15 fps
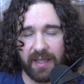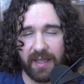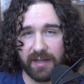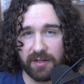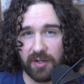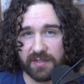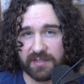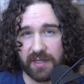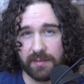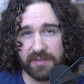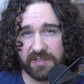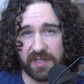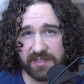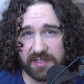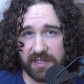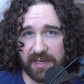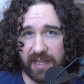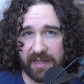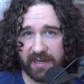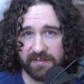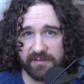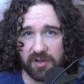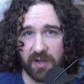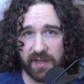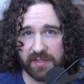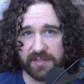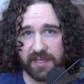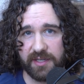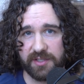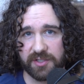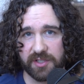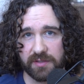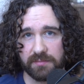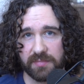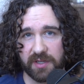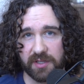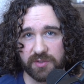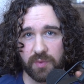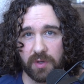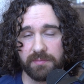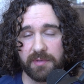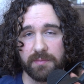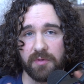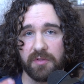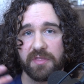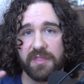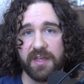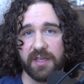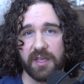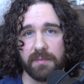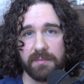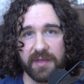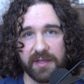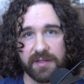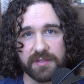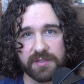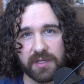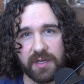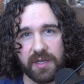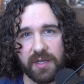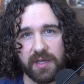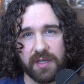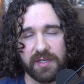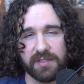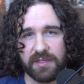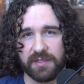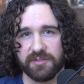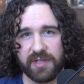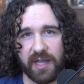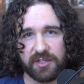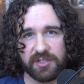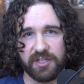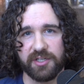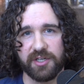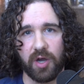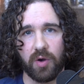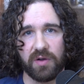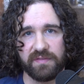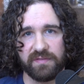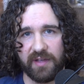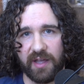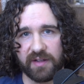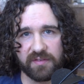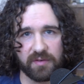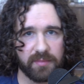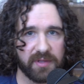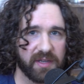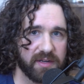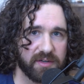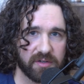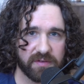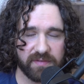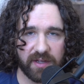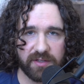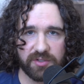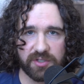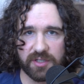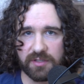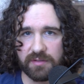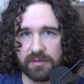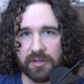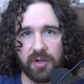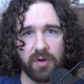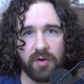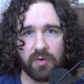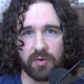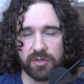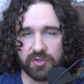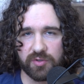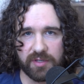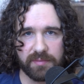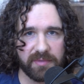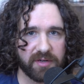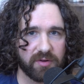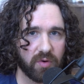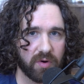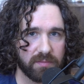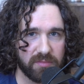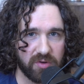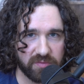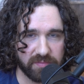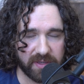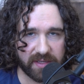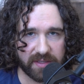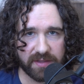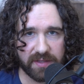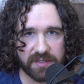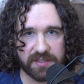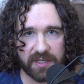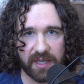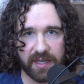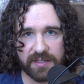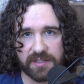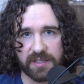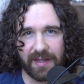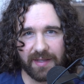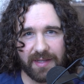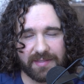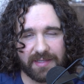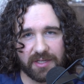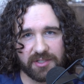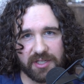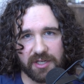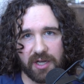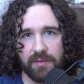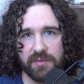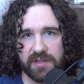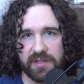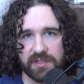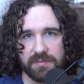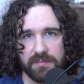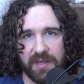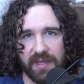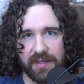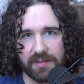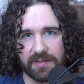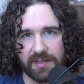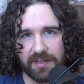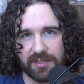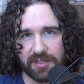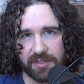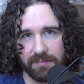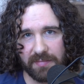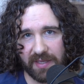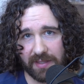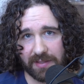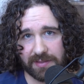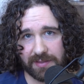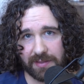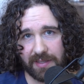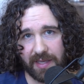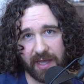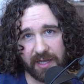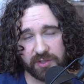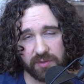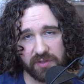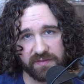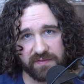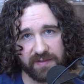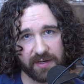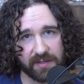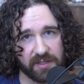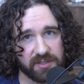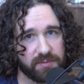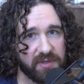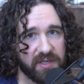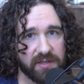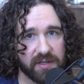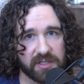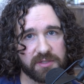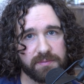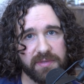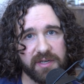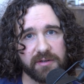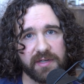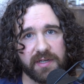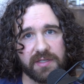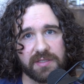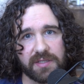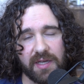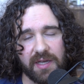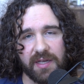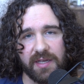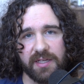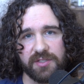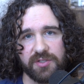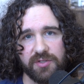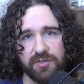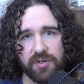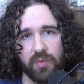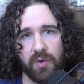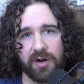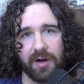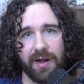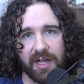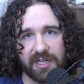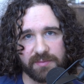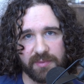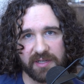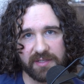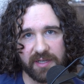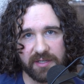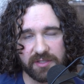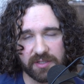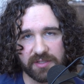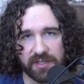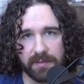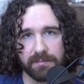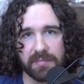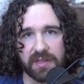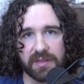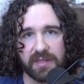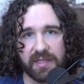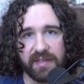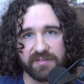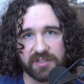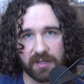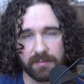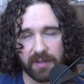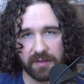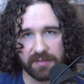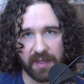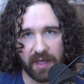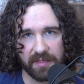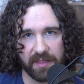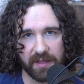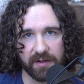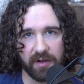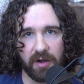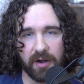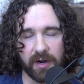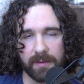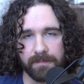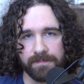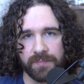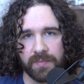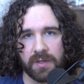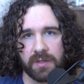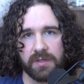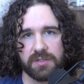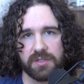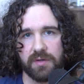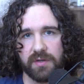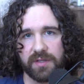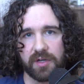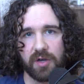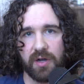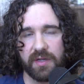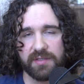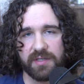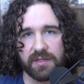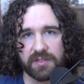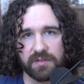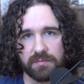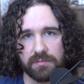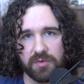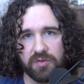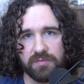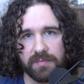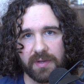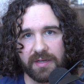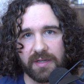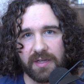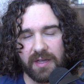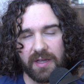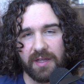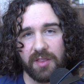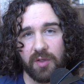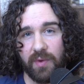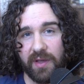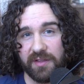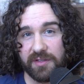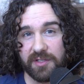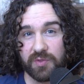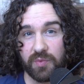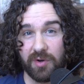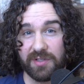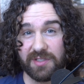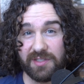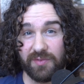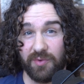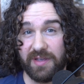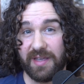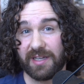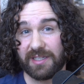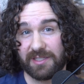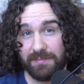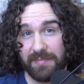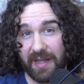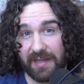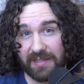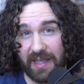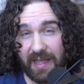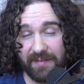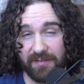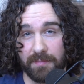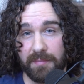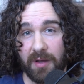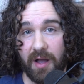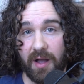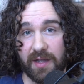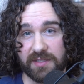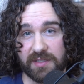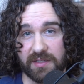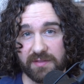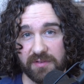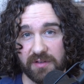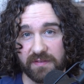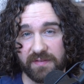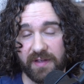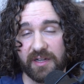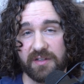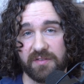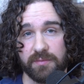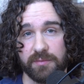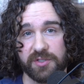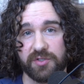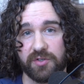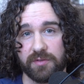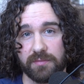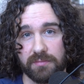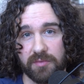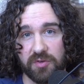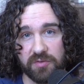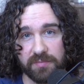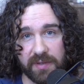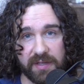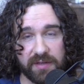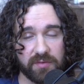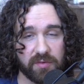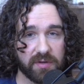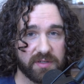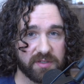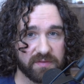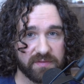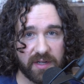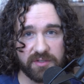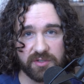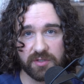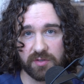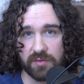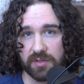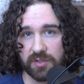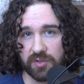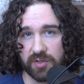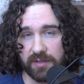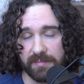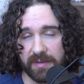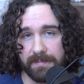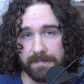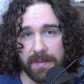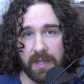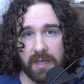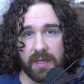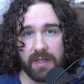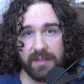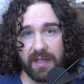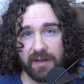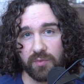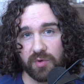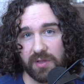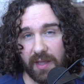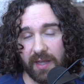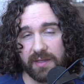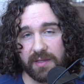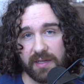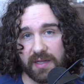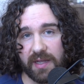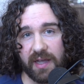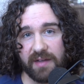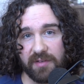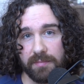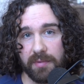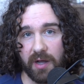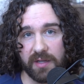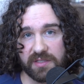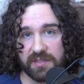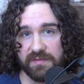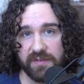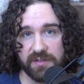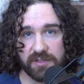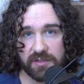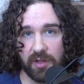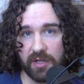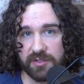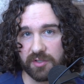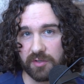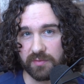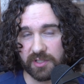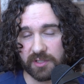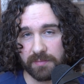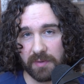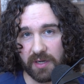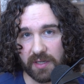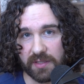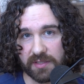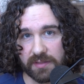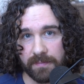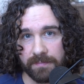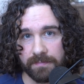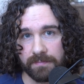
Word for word: and a lot of times this has a negative connotation because what people think it means is that there's actually no effect from the intervention or treatment or movement in this case. And that's actually not what this means. It just means that the actual effect that's being experienced is due to what our expectations and beliefs about that thing are. So in the context of movement, the way that this works is if we expect to have a positive effect from a certain movement or intervention or treatment, then we're likely to have a positive physiological response.